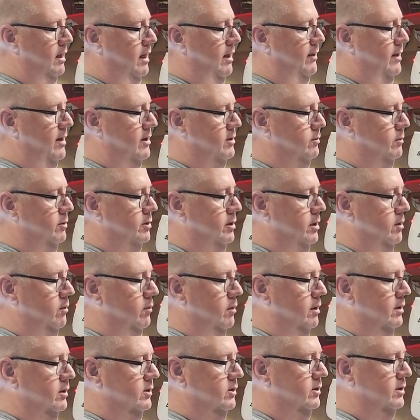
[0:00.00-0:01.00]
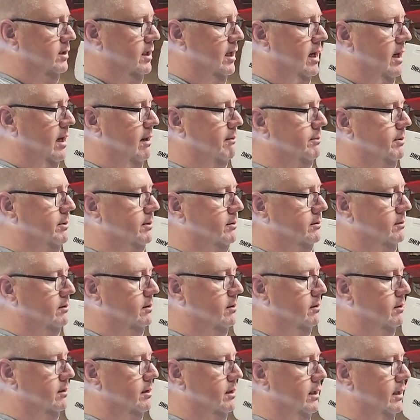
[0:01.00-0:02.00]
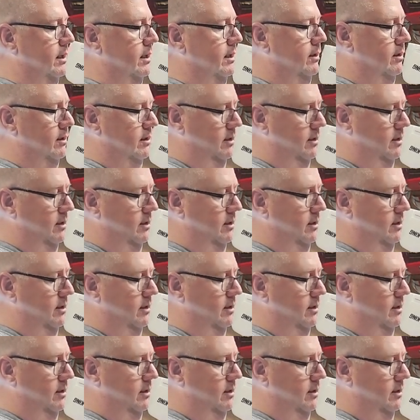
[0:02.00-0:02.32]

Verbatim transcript: and that's when you want to stop, okay?